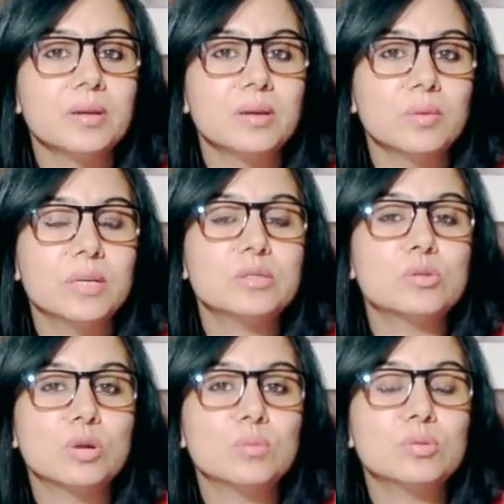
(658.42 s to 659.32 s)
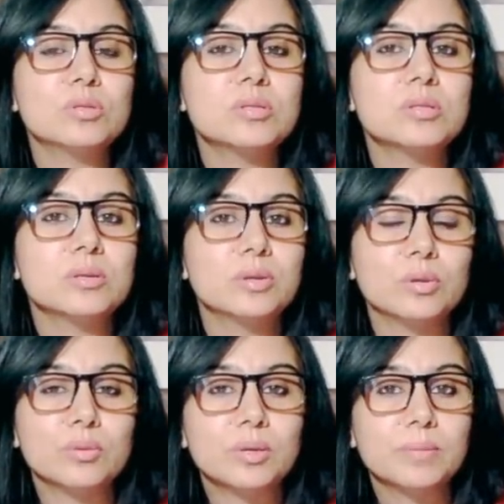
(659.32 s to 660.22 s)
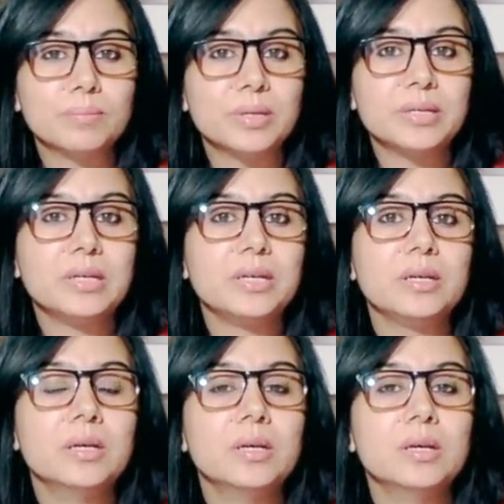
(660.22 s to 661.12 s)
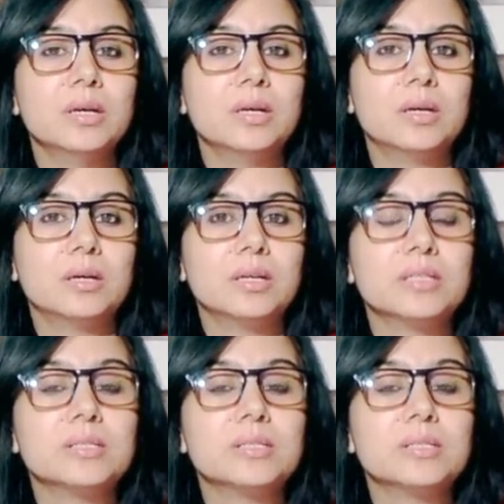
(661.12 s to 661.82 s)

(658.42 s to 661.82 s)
when it's almost, completely, it